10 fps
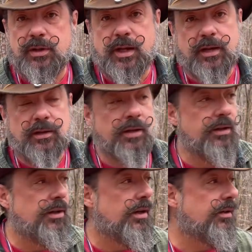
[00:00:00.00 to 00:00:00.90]
that.
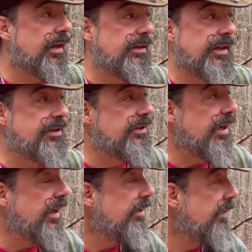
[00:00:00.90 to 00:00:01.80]
You know, like they
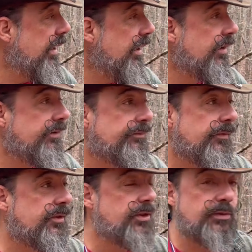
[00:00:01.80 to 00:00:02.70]
say, man,
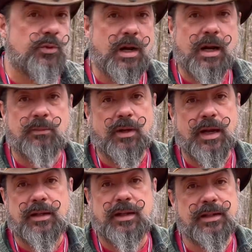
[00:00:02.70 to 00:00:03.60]
subscribe,
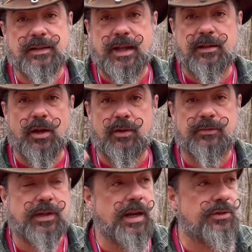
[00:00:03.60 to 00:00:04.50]
like, and hit that
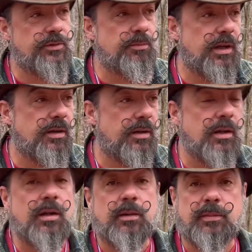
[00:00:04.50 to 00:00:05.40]
notification bell.
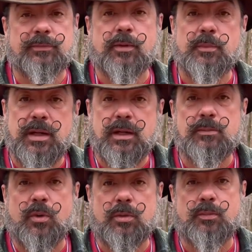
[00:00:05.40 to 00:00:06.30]
But for me,
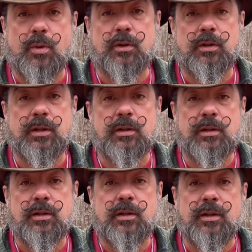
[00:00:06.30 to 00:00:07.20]
more importantly,
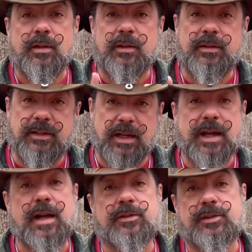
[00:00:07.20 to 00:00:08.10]
get
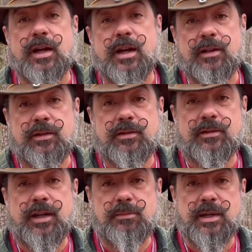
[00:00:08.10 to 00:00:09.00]
outside
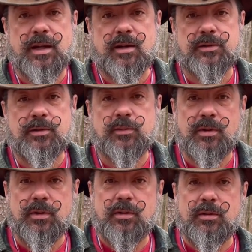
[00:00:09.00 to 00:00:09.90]
and be awesome.
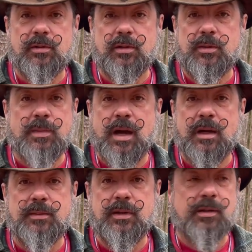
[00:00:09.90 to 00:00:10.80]
Look behind
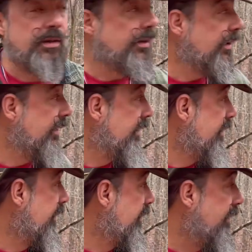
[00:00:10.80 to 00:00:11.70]
me.
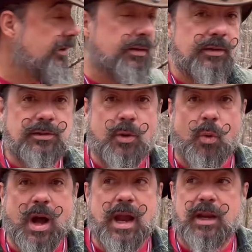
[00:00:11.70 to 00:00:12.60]
It's
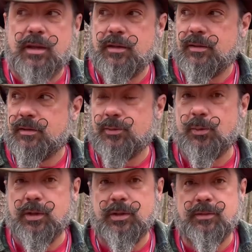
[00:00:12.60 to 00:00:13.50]
quiet. It's
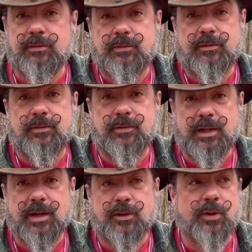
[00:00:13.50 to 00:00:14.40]
really
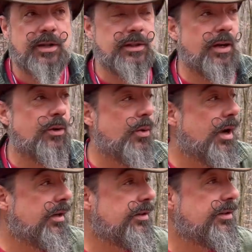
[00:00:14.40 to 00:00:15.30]
kind of crazy how
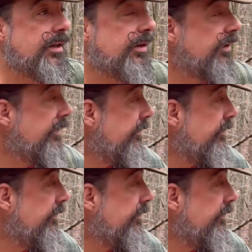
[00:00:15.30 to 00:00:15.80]
quiet it is out here.